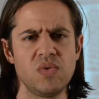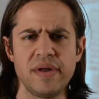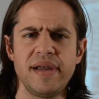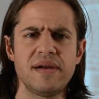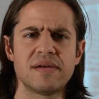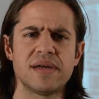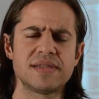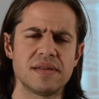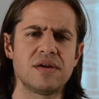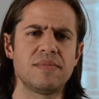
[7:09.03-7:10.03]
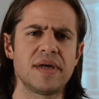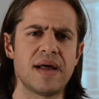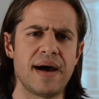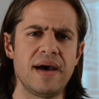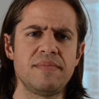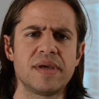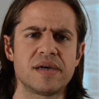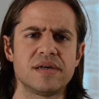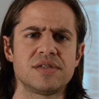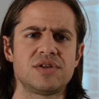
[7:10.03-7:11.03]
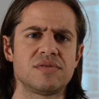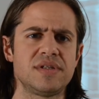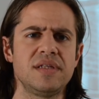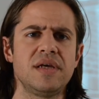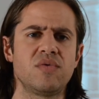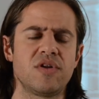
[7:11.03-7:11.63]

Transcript: Well, here it's a little bit odd because you're dealing